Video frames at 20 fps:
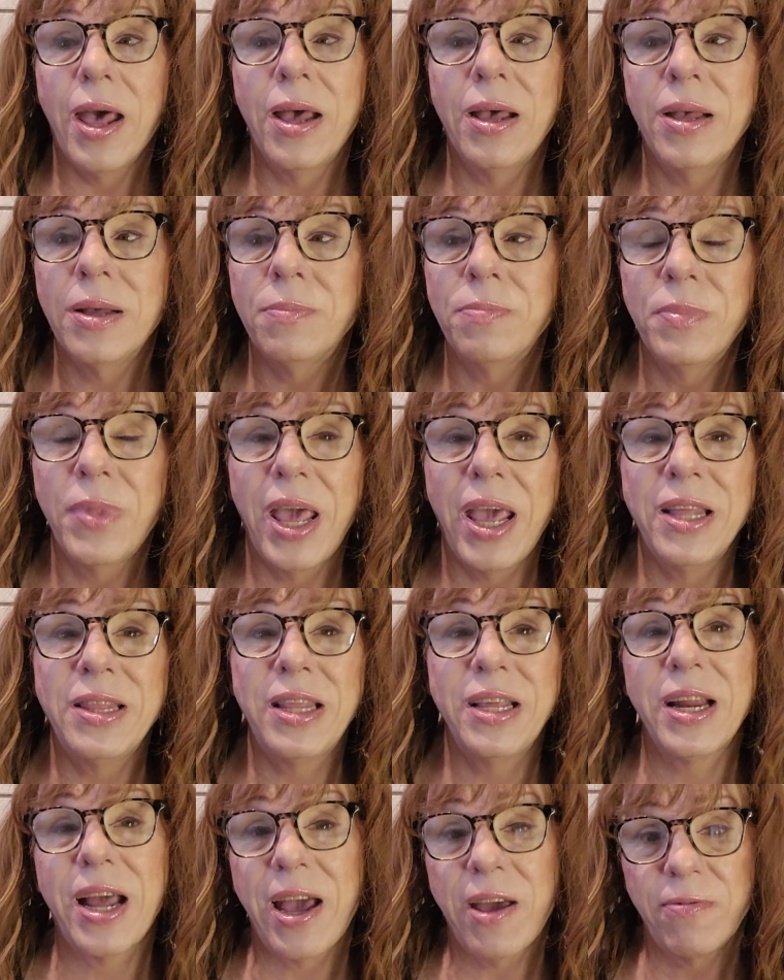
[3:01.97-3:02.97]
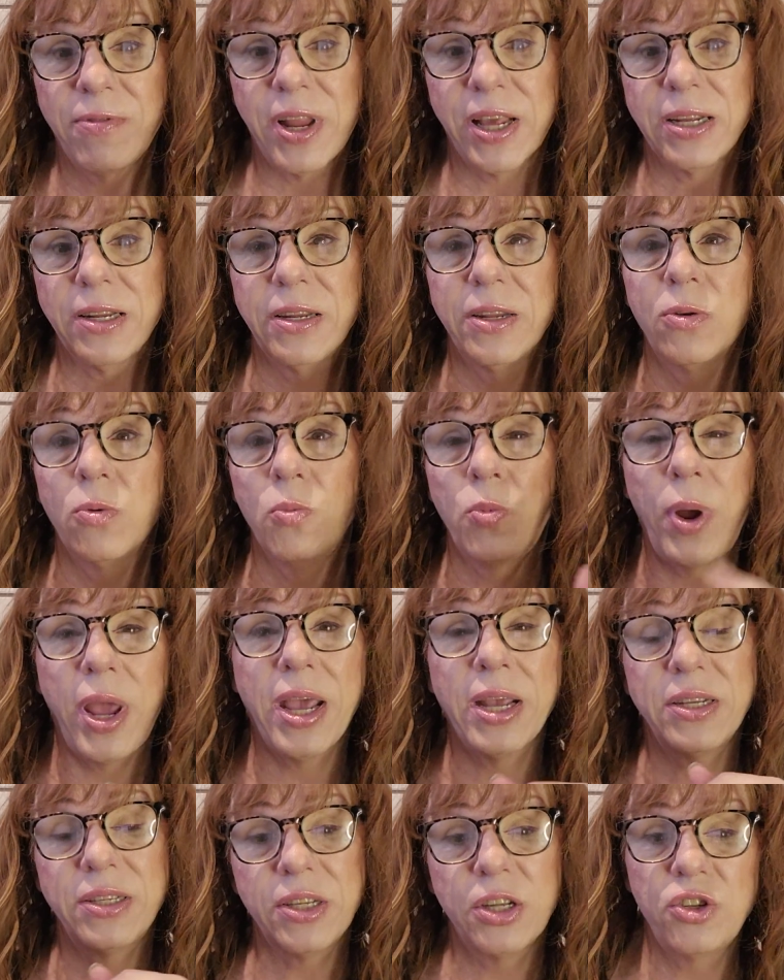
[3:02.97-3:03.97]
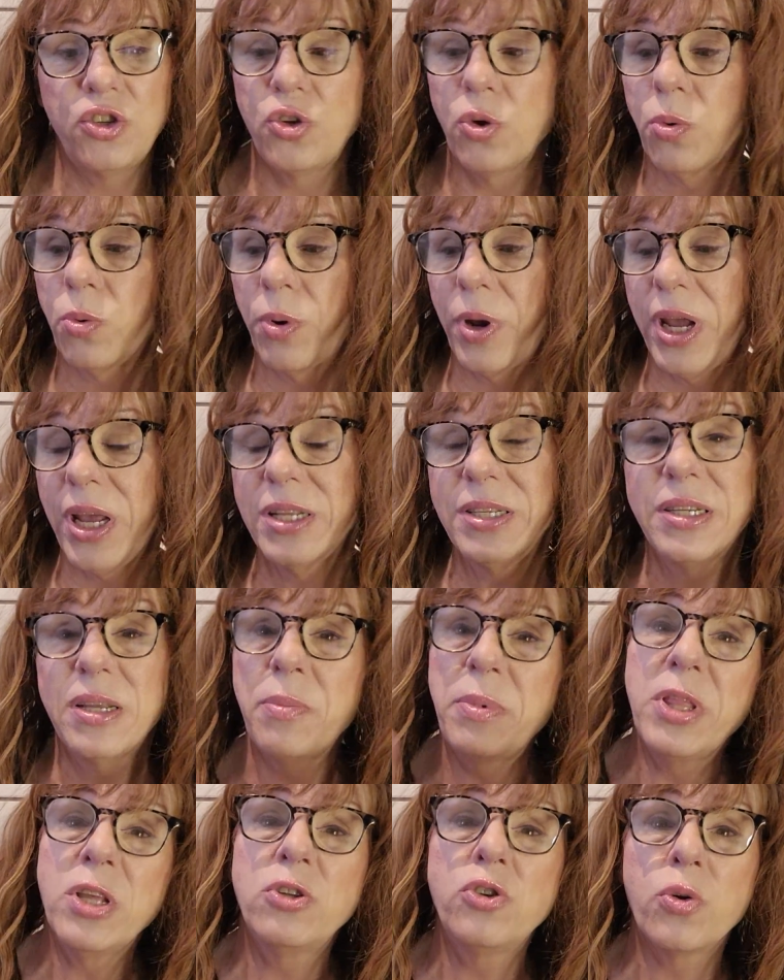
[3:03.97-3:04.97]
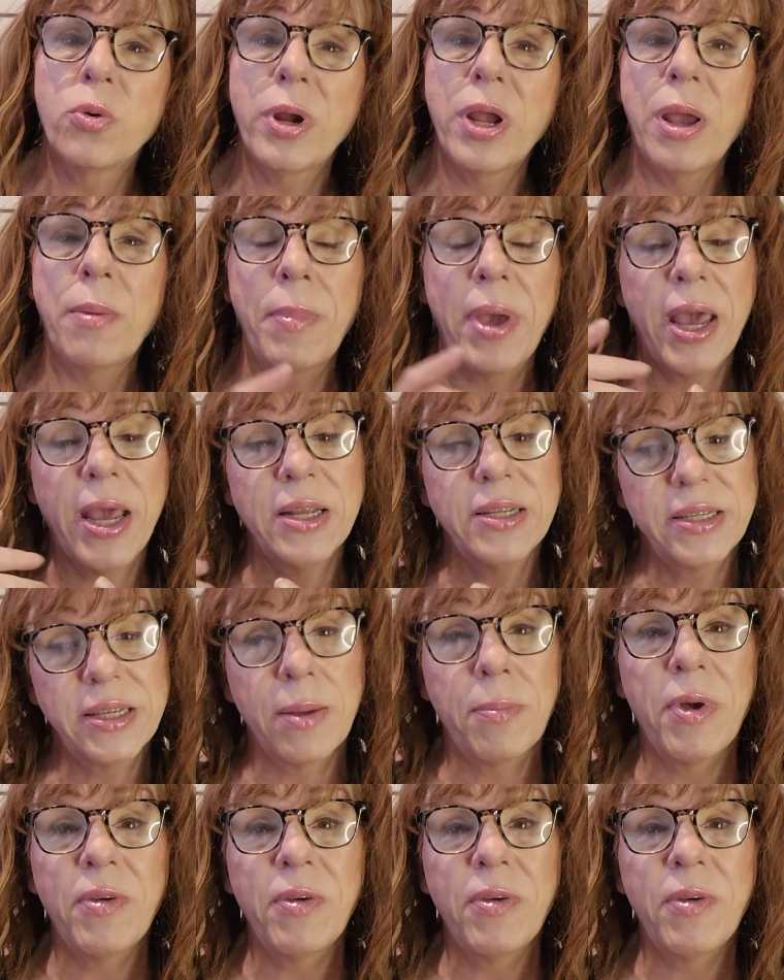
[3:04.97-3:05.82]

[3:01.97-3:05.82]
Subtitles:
And then I have like little wigs and jewelry. And some of the jewelry I made, some